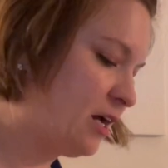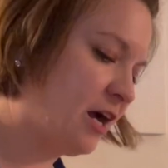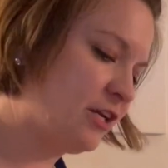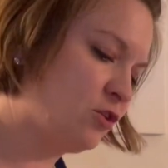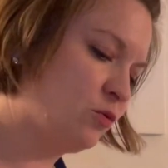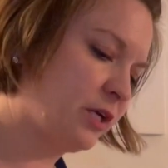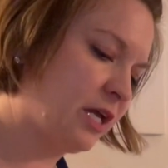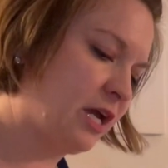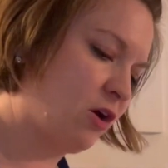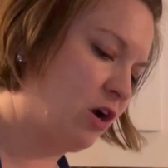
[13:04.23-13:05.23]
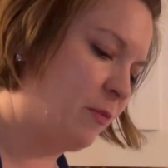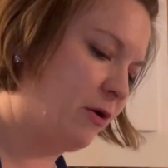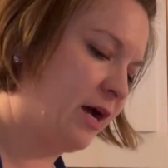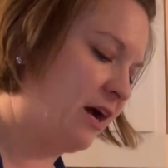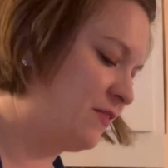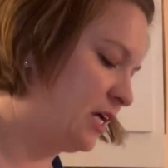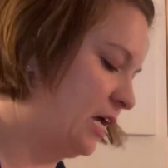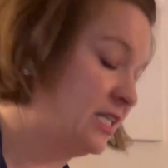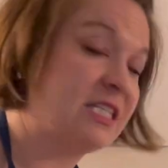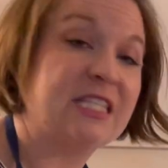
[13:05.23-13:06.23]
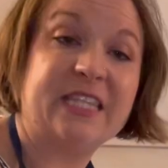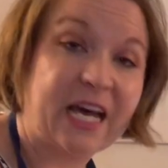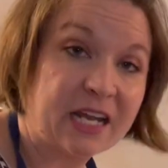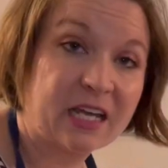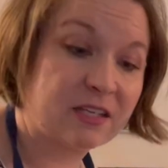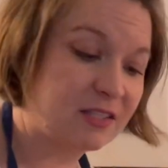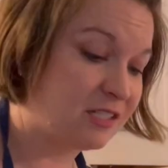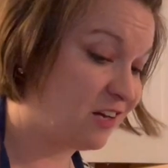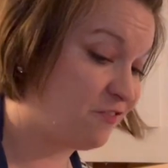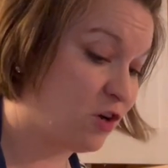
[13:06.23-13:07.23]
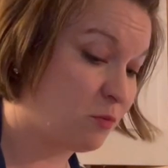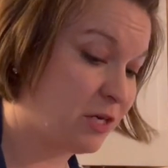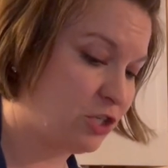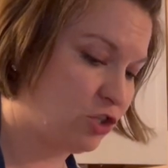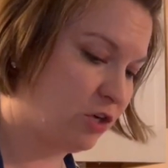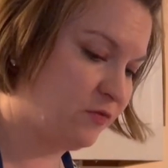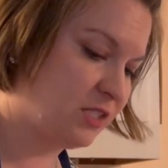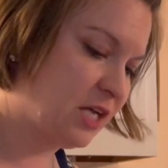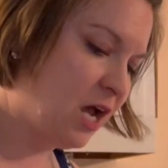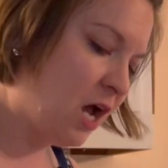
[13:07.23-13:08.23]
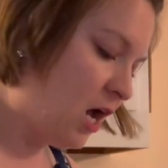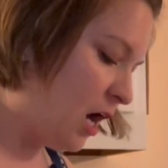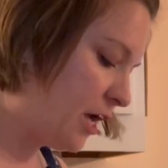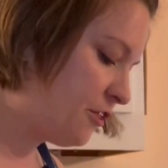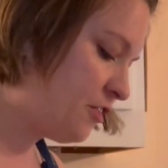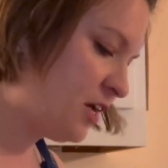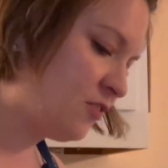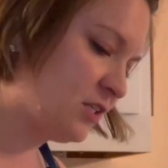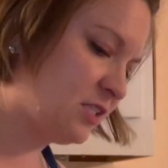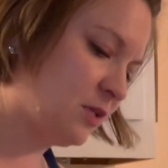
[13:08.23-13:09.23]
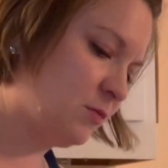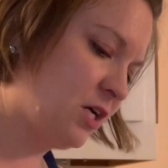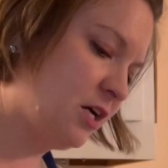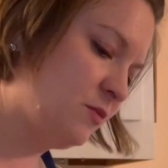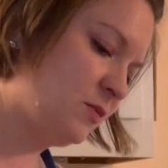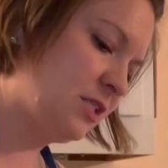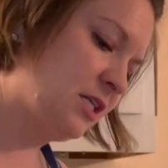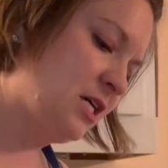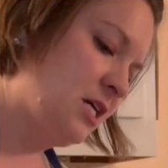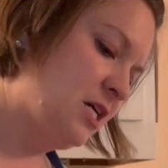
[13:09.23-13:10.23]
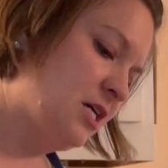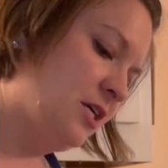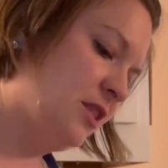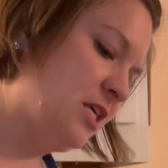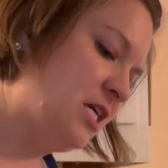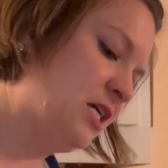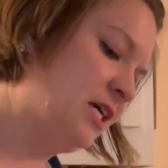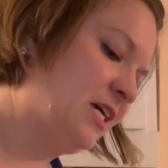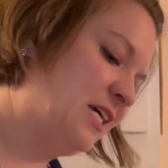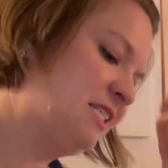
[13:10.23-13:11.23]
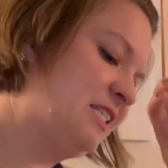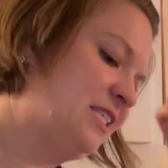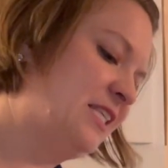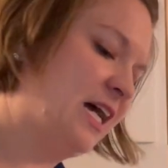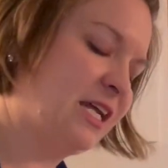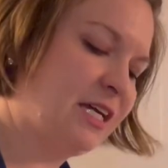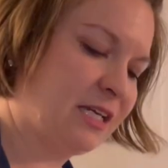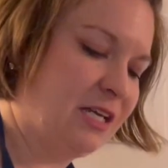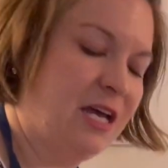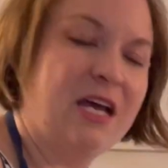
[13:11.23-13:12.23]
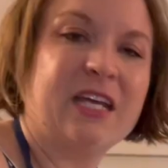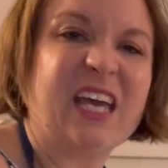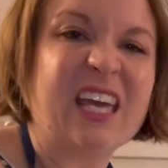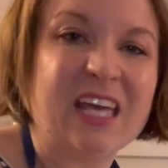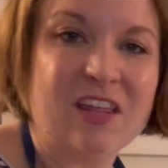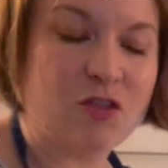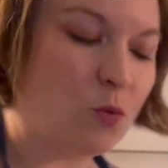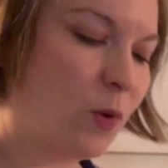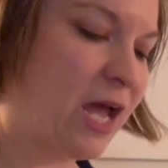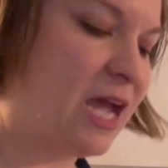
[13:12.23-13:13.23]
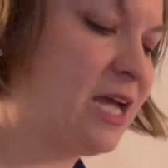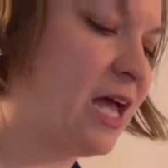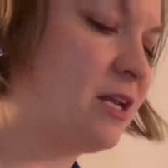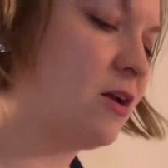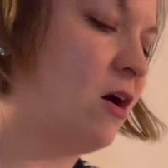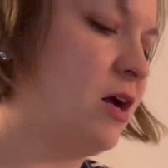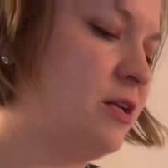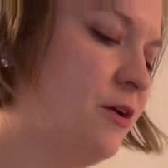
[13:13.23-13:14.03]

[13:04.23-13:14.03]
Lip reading: I don't care about having aesthetic stuff on my shelves. I think that sometimes the aesthetic can get in the way and not